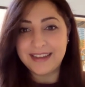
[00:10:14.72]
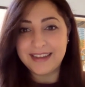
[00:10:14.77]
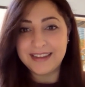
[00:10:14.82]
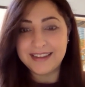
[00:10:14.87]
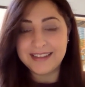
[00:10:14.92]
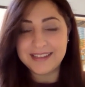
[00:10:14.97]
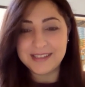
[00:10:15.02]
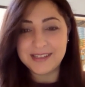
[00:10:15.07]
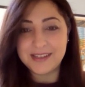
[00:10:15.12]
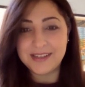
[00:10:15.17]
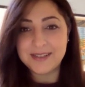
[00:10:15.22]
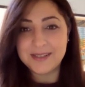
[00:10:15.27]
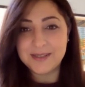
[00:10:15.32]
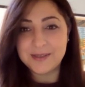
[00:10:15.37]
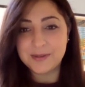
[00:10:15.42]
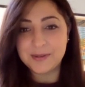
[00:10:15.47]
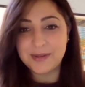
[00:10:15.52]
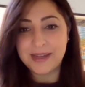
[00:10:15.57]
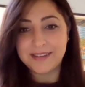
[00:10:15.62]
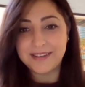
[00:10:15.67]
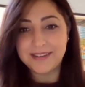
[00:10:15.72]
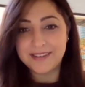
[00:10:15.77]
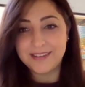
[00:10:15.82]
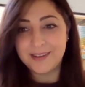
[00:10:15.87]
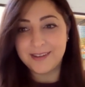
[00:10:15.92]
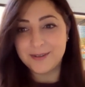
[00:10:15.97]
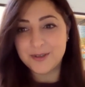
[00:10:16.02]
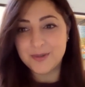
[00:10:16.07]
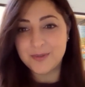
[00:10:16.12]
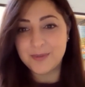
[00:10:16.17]
it's nice to get in
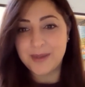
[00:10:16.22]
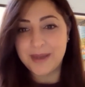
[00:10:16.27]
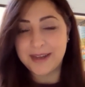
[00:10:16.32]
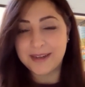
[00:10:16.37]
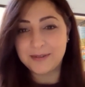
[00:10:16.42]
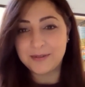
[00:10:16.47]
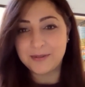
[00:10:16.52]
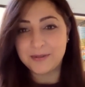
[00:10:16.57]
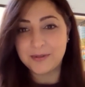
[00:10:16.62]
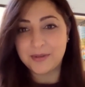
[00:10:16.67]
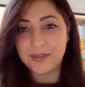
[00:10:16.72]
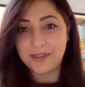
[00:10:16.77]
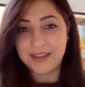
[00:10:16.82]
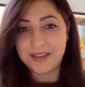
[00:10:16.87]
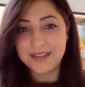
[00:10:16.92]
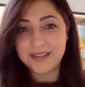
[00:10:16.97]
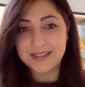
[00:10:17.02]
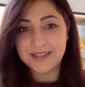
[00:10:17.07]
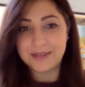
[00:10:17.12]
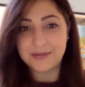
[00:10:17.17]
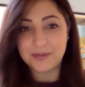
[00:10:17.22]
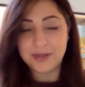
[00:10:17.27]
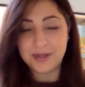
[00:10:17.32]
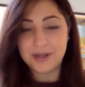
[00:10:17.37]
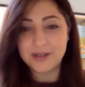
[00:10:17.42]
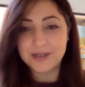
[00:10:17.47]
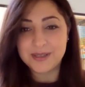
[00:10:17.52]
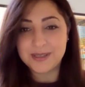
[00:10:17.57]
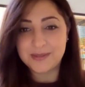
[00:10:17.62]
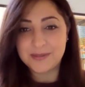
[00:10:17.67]
touch back to things that we
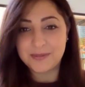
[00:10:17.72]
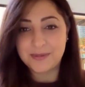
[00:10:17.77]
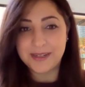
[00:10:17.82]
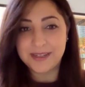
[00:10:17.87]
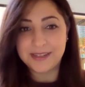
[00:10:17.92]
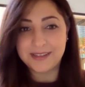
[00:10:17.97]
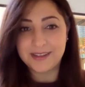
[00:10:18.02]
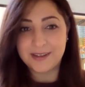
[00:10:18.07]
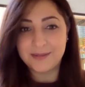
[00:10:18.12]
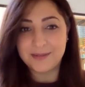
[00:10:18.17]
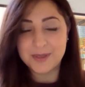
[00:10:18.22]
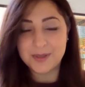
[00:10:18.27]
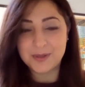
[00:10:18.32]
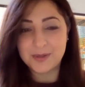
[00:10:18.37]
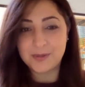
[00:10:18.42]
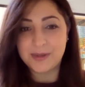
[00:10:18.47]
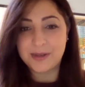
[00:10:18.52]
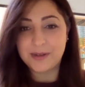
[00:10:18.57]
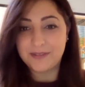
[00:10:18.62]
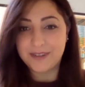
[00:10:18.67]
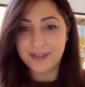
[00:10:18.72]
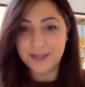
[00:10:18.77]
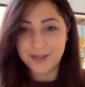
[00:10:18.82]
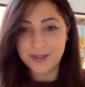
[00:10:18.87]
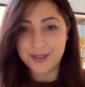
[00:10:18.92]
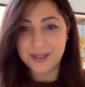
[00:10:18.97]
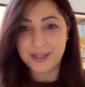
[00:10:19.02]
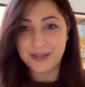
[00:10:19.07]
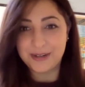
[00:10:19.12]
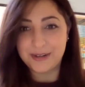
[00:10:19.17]
lost when it comes to
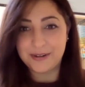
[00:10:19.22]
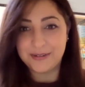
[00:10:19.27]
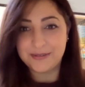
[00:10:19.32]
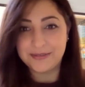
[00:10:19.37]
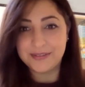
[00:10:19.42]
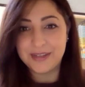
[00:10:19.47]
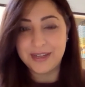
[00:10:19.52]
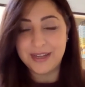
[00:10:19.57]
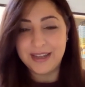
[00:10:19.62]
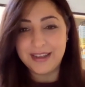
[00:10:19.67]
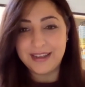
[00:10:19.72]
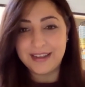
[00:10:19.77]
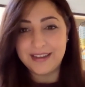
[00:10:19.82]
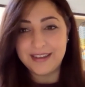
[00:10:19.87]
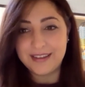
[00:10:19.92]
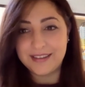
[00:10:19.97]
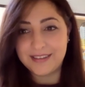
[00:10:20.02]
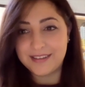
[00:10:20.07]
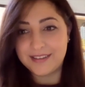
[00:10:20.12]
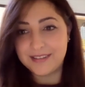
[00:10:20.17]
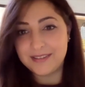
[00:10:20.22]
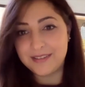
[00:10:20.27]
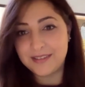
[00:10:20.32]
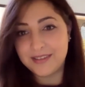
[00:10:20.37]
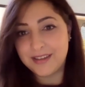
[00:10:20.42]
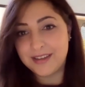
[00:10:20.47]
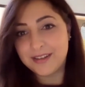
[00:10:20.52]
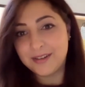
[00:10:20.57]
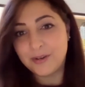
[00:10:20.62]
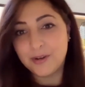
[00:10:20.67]
manufacturing of
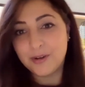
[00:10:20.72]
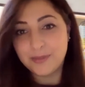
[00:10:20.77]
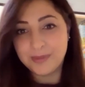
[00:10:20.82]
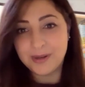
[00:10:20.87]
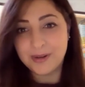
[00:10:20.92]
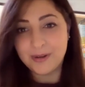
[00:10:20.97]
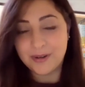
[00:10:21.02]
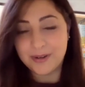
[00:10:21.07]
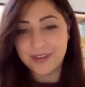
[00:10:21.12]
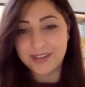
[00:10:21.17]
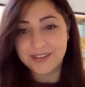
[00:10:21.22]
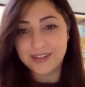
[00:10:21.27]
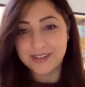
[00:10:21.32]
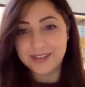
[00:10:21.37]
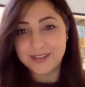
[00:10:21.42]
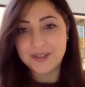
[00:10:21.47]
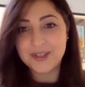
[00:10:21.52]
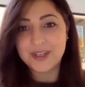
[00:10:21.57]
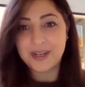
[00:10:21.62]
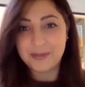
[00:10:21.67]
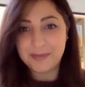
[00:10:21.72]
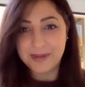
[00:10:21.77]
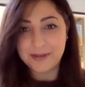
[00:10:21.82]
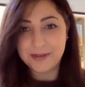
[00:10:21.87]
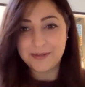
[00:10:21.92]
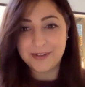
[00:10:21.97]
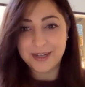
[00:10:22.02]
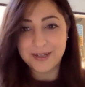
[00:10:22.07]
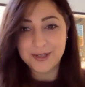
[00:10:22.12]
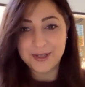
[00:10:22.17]
the normal or the traditional
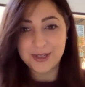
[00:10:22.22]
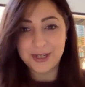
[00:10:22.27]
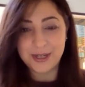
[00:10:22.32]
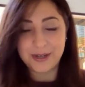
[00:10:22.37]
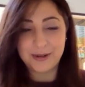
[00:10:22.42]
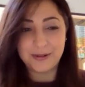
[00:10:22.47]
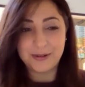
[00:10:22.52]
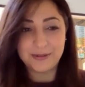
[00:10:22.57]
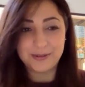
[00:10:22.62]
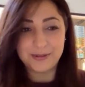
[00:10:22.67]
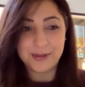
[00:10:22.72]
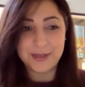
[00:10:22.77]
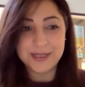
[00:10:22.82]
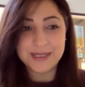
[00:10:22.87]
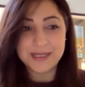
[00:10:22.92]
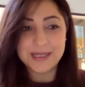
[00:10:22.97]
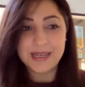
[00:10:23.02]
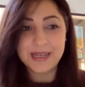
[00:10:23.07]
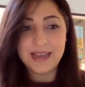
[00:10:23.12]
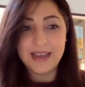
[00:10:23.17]
manufacturing of toys.